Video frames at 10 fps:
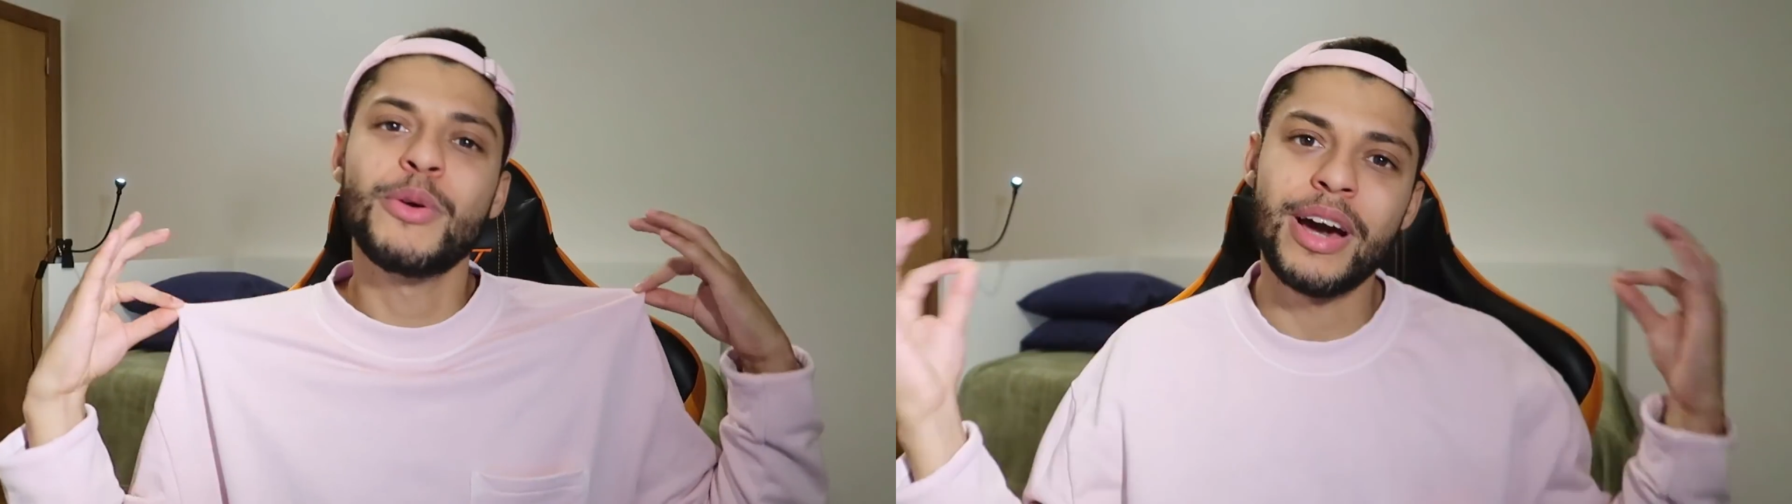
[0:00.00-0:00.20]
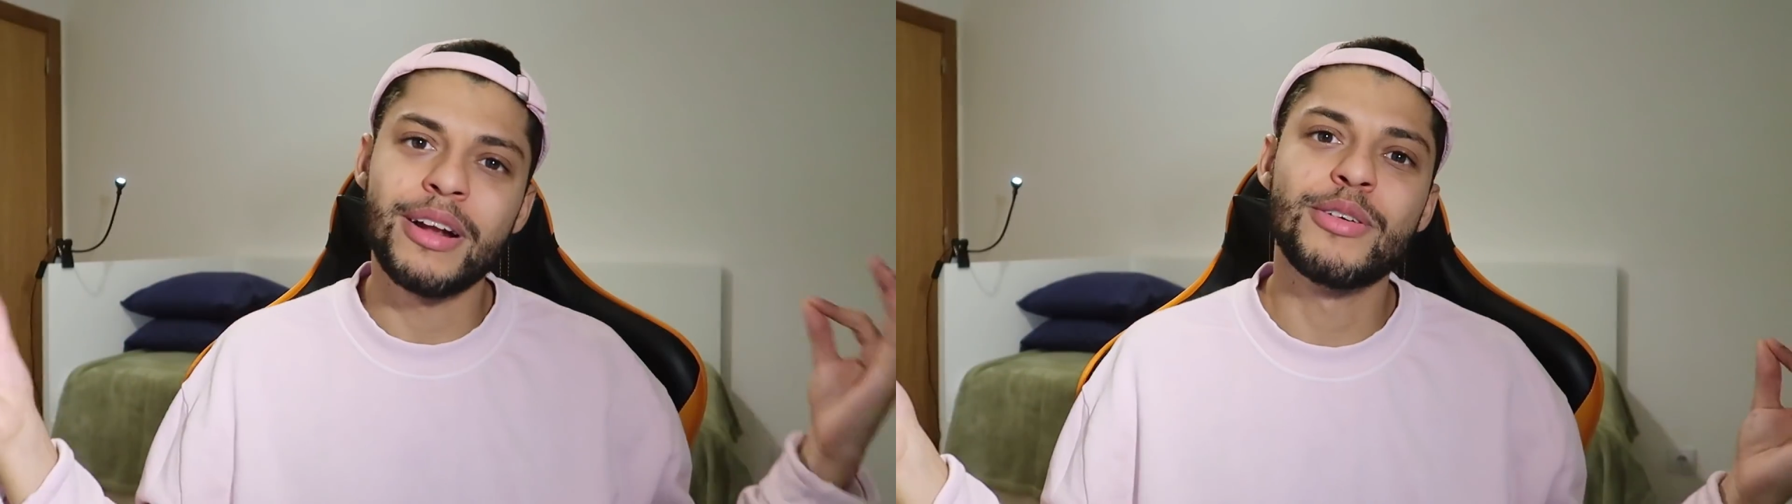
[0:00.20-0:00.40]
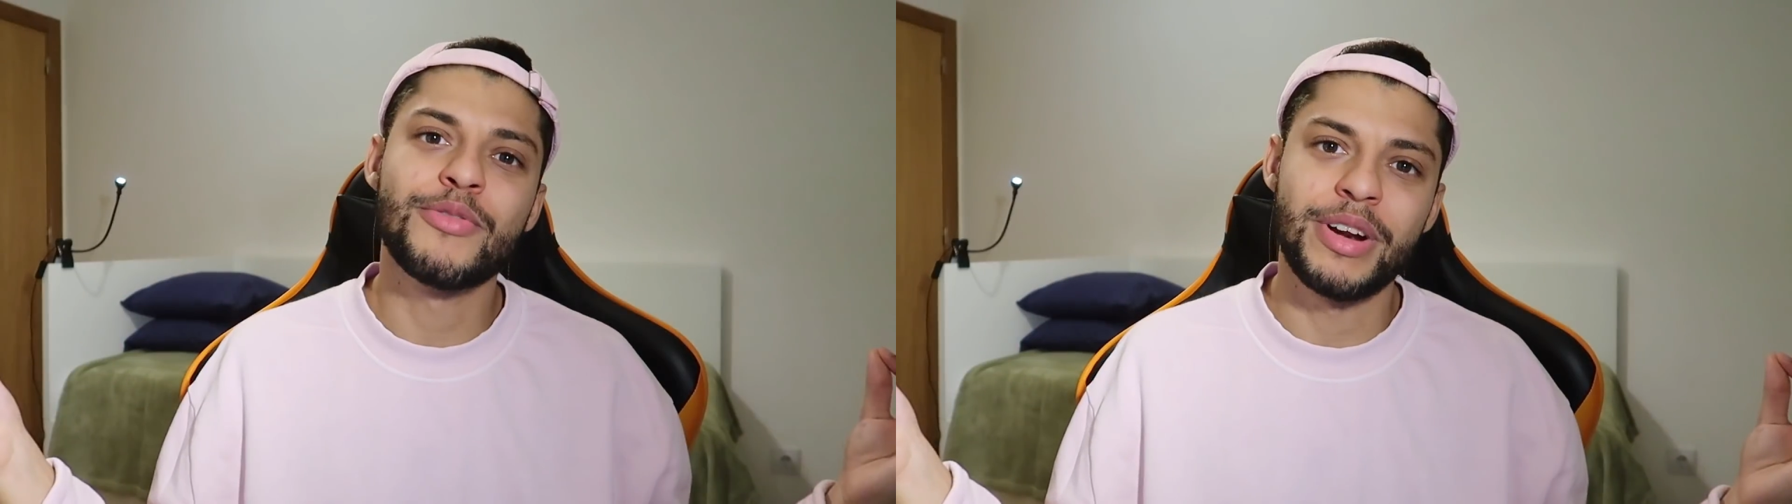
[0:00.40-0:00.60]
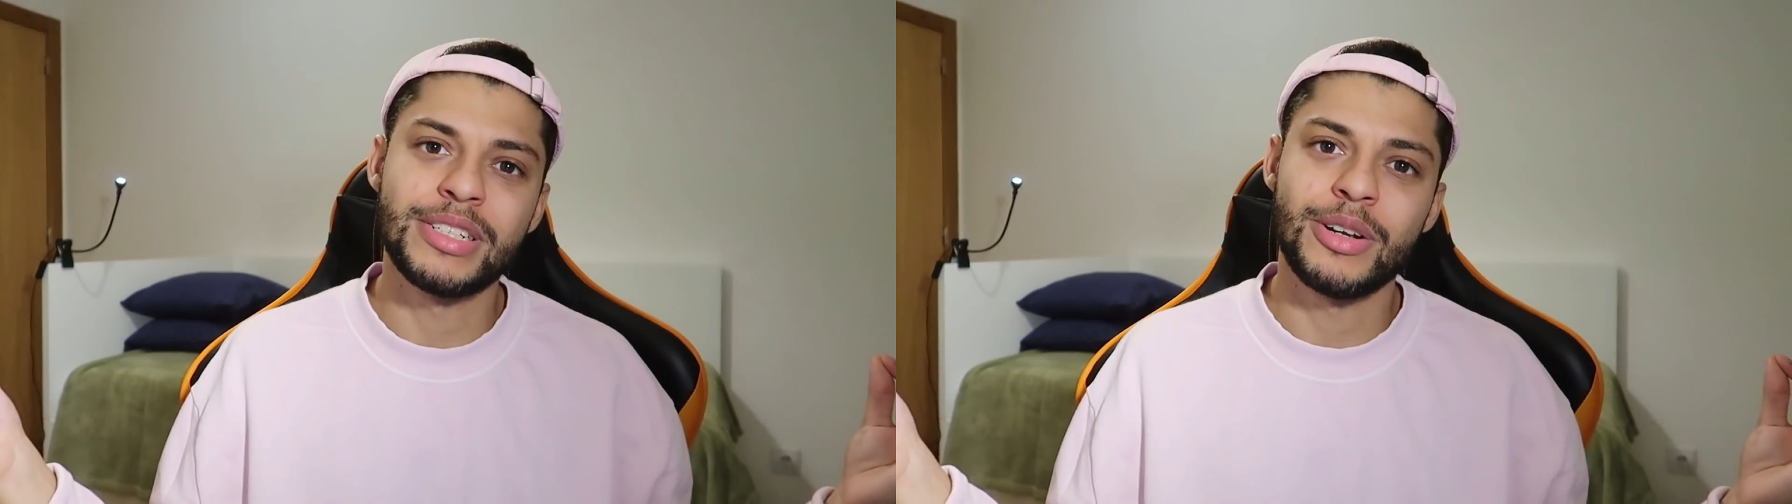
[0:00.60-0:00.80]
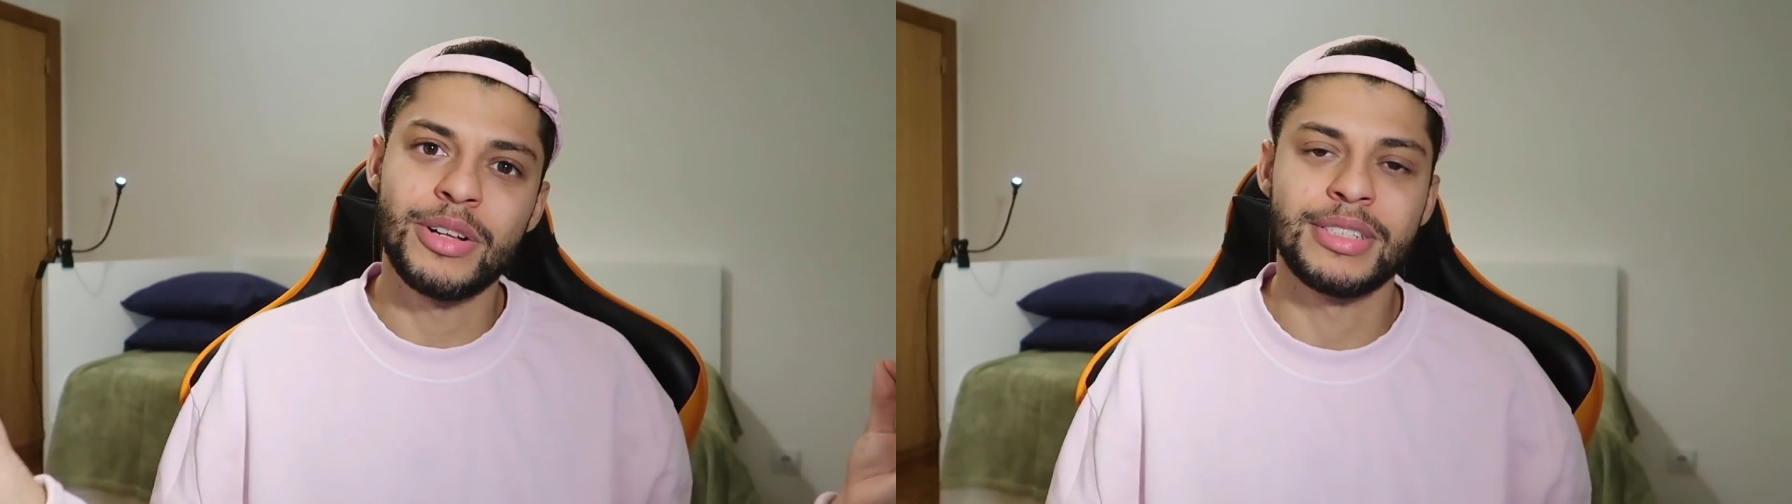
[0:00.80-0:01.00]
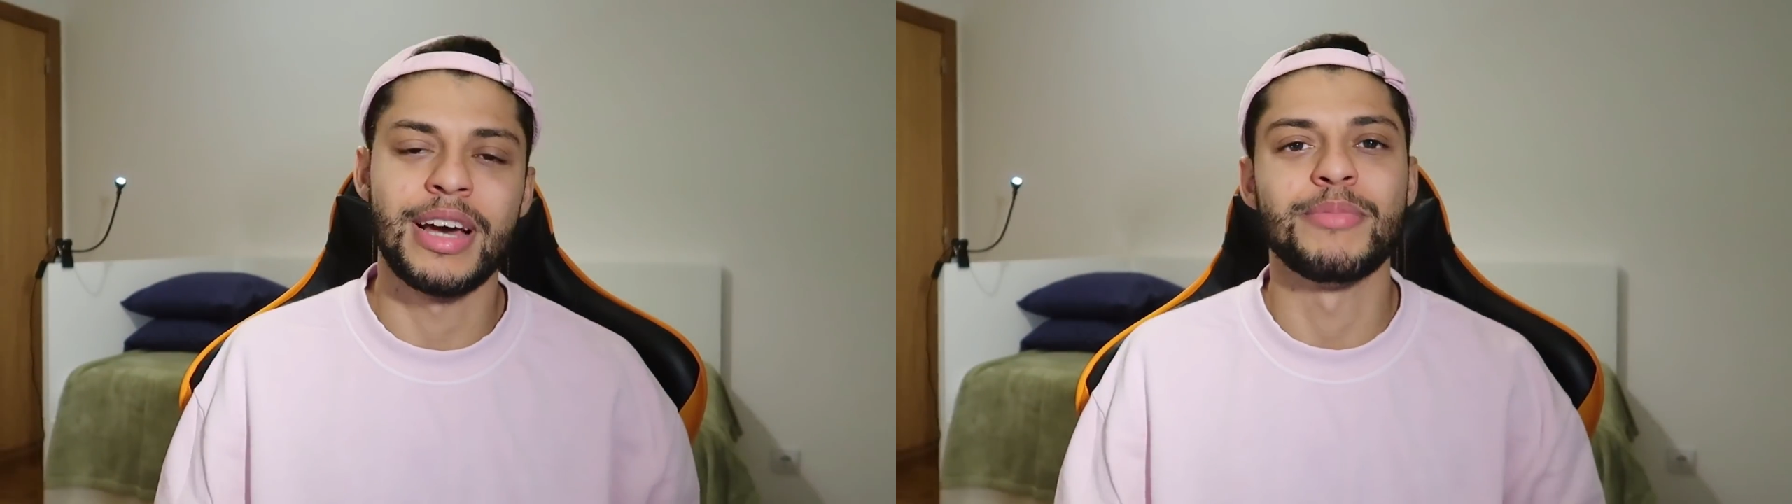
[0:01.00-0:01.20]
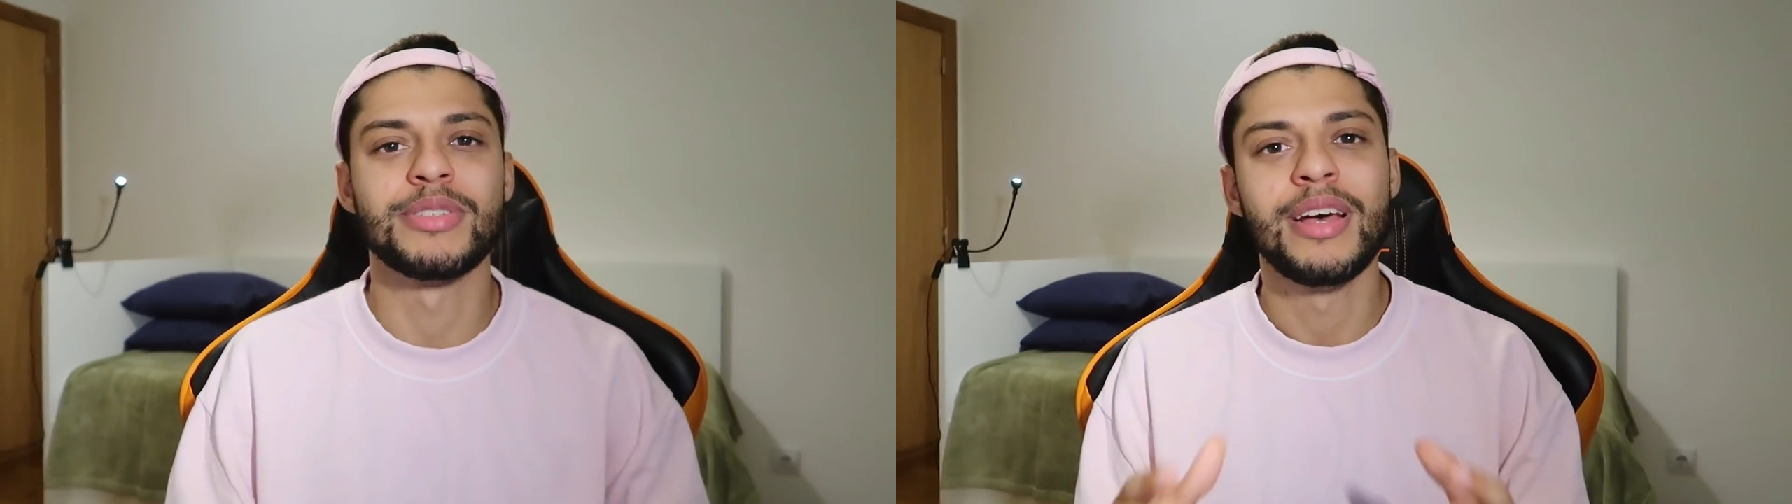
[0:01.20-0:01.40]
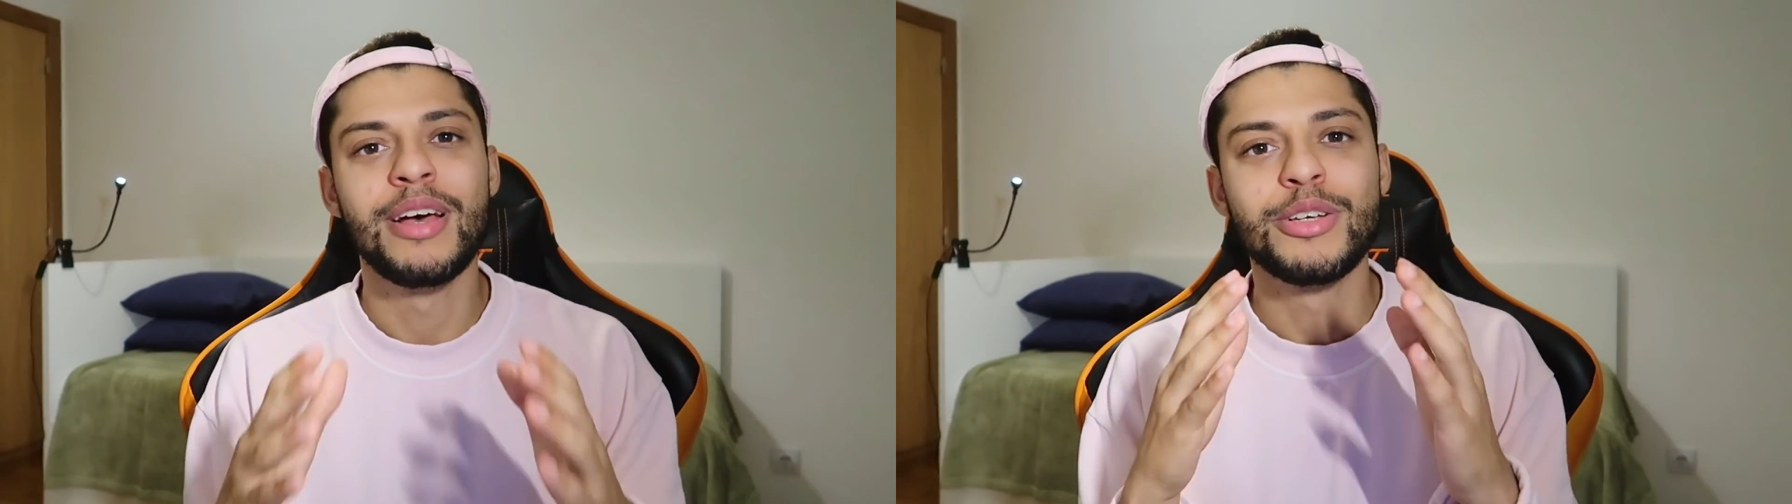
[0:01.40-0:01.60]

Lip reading: You gotta look fresh at all times.